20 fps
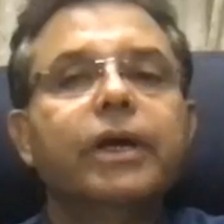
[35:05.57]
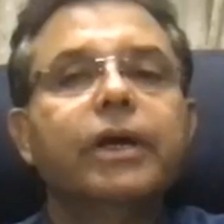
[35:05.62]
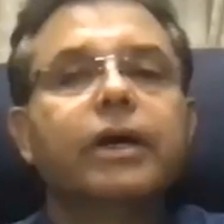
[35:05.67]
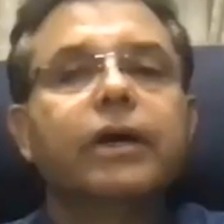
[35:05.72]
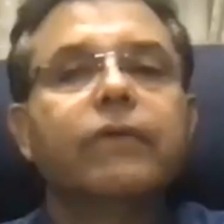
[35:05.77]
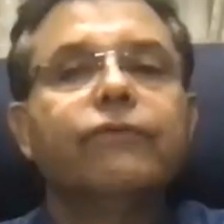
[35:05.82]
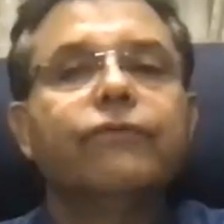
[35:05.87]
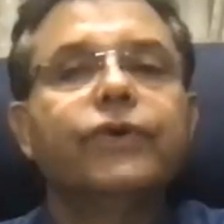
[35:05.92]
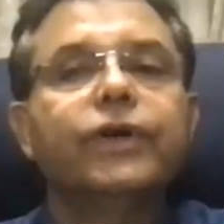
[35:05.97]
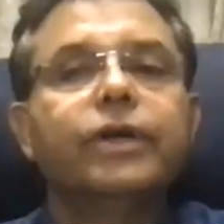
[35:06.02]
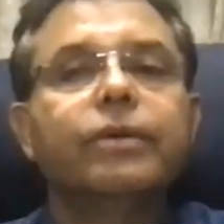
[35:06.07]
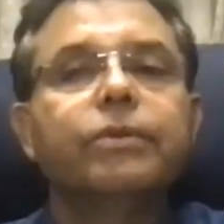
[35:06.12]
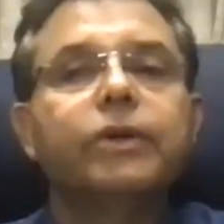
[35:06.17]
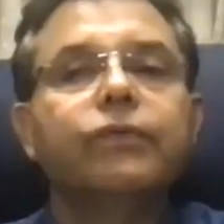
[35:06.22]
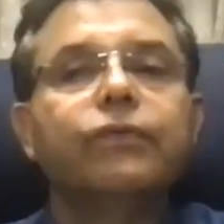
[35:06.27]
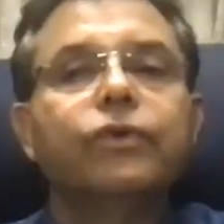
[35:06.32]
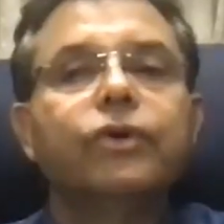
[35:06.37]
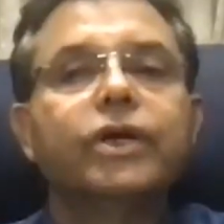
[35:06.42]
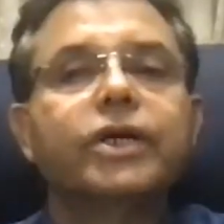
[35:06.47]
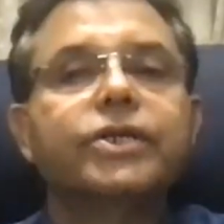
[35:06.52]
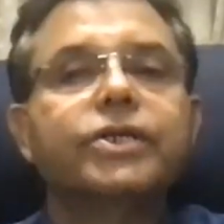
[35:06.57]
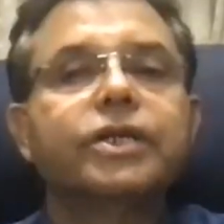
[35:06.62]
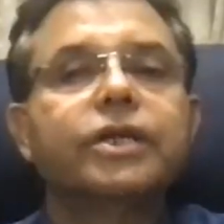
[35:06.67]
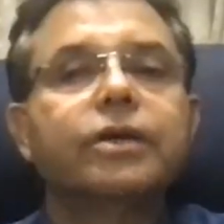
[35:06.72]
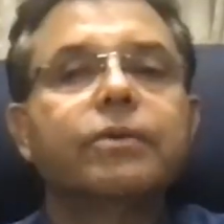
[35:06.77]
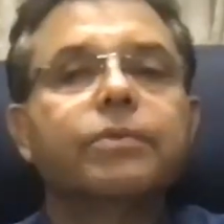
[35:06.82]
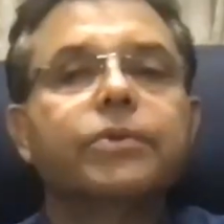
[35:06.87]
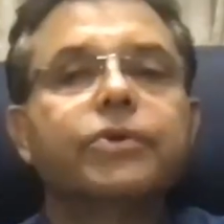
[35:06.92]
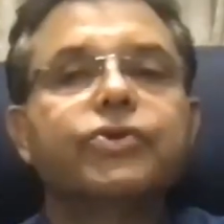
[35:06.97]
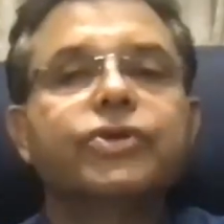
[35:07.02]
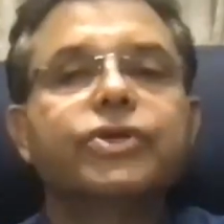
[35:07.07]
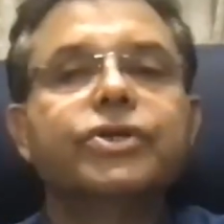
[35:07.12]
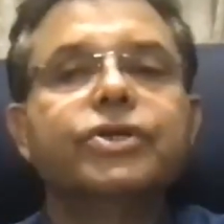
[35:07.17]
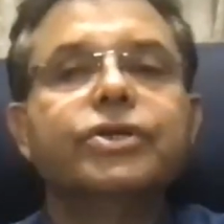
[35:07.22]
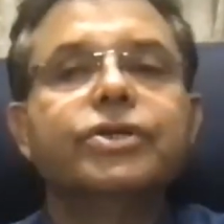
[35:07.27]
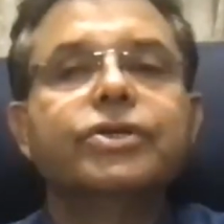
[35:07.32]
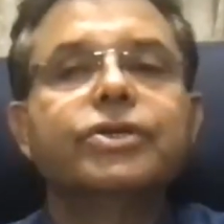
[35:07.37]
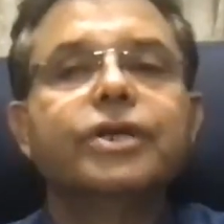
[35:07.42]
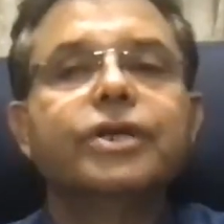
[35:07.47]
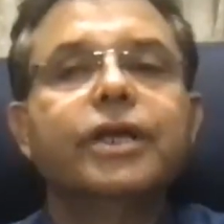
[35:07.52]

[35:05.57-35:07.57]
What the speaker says: comfortable for aesthetic procedures